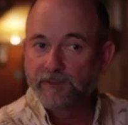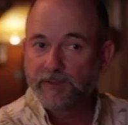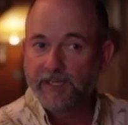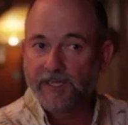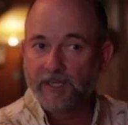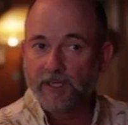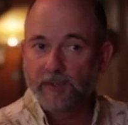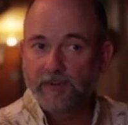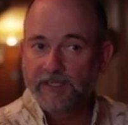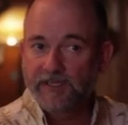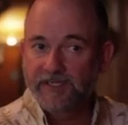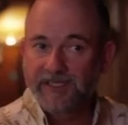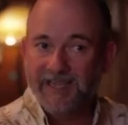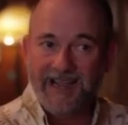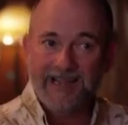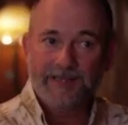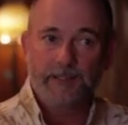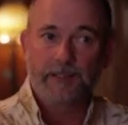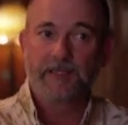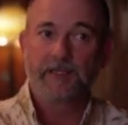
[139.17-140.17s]
piano
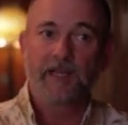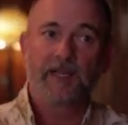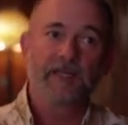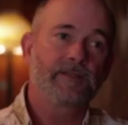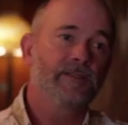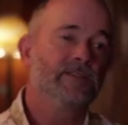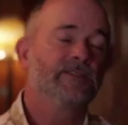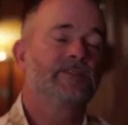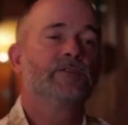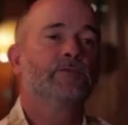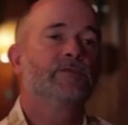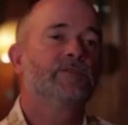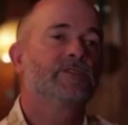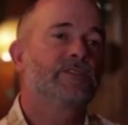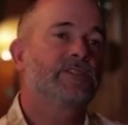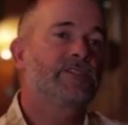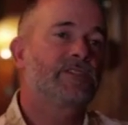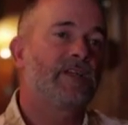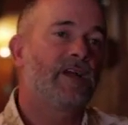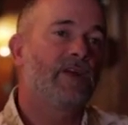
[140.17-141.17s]
exactly like this. It was a
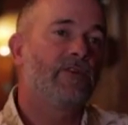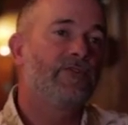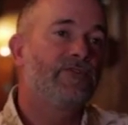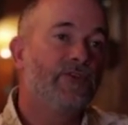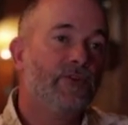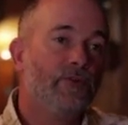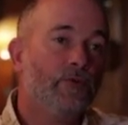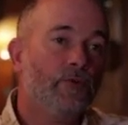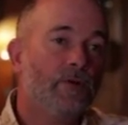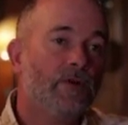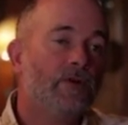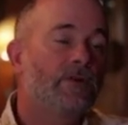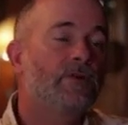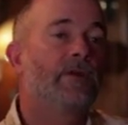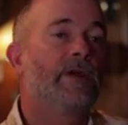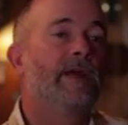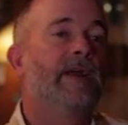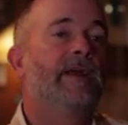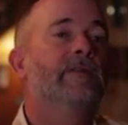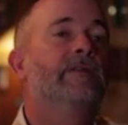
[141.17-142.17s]
Style 2
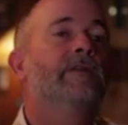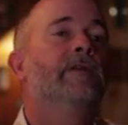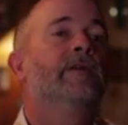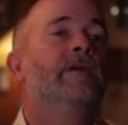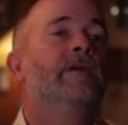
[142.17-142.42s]
grand,